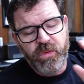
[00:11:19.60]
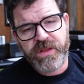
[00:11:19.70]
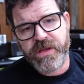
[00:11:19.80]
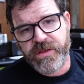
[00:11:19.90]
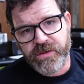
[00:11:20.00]
One of
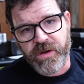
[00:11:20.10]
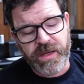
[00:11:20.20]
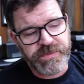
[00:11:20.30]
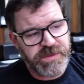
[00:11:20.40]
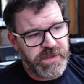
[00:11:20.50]
the other
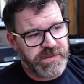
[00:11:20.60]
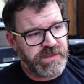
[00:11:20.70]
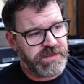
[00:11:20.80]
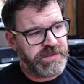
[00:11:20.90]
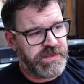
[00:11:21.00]
gripes about
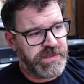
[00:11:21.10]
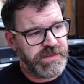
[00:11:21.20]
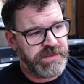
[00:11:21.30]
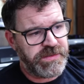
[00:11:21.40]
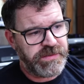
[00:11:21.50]
this
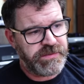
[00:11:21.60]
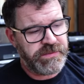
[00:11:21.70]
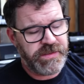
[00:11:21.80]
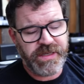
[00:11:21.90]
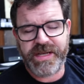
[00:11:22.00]
is,
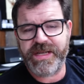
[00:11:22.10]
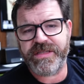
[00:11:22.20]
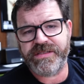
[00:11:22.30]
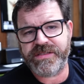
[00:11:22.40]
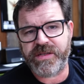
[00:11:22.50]
and I
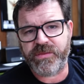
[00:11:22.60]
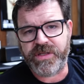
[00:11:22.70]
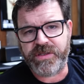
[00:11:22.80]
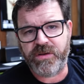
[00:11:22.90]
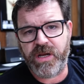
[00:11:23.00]
guess it's not
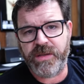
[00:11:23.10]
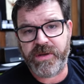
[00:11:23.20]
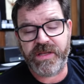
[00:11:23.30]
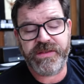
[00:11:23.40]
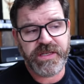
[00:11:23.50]
really a gripe,
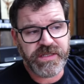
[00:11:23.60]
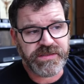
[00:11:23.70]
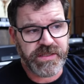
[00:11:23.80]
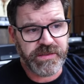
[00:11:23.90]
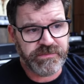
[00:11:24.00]
I think
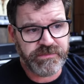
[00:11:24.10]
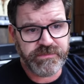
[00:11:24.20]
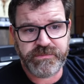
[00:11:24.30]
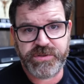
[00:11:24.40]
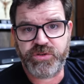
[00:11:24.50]
it's a
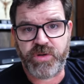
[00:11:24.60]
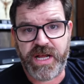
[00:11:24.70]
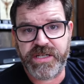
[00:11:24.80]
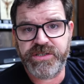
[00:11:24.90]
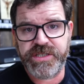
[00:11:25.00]

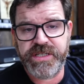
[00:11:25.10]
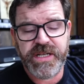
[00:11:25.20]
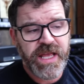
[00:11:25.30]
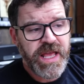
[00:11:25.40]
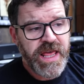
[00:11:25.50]
strategy.
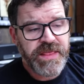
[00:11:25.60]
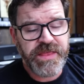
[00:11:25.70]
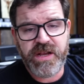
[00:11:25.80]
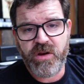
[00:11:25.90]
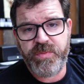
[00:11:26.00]

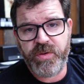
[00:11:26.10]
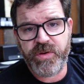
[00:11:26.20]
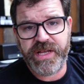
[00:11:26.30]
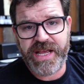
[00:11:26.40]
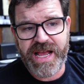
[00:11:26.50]
They are
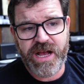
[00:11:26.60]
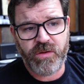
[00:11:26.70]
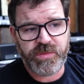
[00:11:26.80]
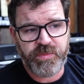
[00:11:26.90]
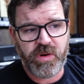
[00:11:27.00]
putting
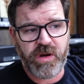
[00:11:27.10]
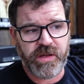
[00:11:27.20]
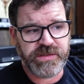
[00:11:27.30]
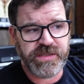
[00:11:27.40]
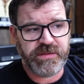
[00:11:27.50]
out
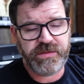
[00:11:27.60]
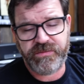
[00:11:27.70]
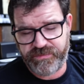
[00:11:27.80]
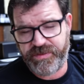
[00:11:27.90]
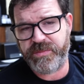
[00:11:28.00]
products that
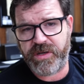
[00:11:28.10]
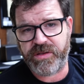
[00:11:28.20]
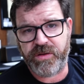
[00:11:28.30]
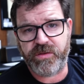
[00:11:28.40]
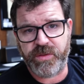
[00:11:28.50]

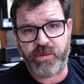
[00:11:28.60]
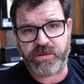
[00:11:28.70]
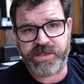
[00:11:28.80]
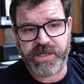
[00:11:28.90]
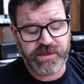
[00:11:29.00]
fundamentally only
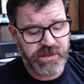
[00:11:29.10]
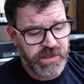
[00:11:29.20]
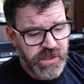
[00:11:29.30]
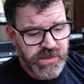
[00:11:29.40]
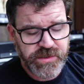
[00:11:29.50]
work together.
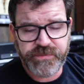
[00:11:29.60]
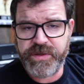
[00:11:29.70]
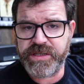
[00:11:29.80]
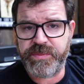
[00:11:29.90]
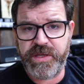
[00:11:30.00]
So if you
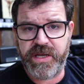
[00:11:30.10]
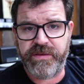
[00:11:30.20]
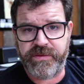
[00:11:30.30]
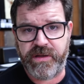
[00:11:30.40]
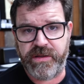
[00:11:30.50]
get the
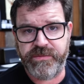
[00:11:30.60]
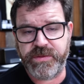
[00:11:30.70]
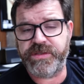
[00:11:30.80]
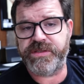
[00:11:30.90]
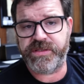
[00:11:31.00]
PA5,
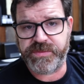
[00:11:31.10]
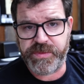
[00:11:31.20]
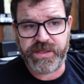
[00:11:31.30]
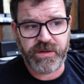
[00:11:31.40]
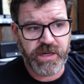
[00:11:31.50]
which is a
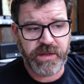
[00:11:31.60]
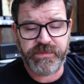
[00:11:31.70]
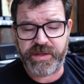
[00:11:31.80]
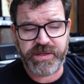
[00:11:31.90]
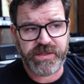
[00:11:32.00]
speaker amp,
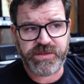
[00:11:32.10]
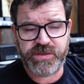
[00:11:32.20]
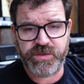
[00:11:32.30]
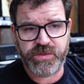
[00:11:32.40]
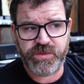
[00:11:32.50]
I think it's
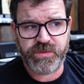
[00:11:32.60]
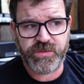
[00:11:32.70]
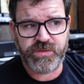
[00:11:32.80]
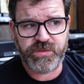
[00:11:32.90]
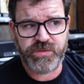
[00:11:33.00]

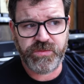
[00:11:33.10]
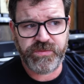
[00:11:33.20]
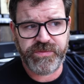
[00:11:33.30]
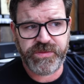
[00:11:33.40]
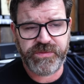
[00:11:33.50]
$250,
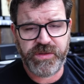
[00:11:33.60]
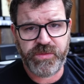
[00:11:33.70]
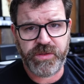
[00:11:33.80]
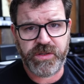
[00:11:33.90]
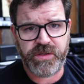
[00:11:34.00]

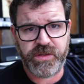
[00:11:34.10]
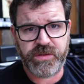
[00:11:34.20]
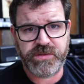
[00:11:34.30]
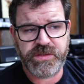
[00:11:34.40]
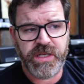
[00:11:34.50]

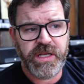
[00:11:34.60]
$300,